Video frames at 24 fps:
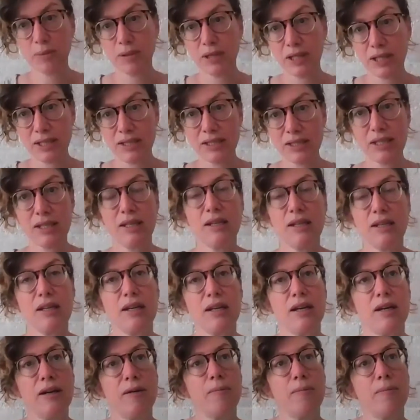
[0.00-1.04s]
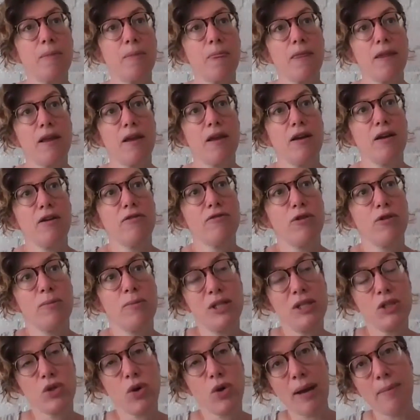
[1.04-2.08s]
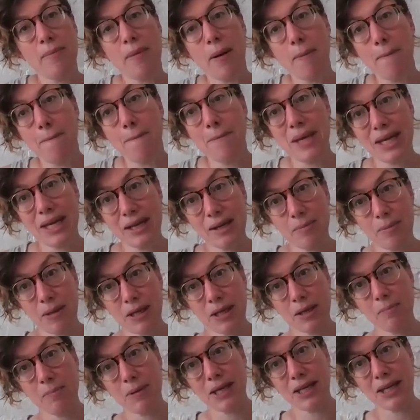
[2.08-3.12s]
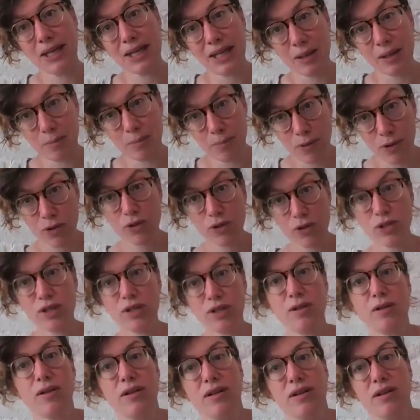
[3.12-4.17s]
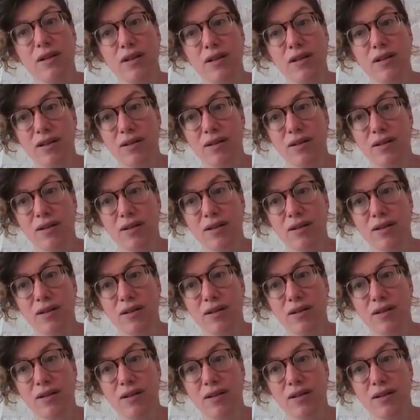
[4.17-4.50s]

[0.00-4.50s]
completes it for me. So I'm a big in-person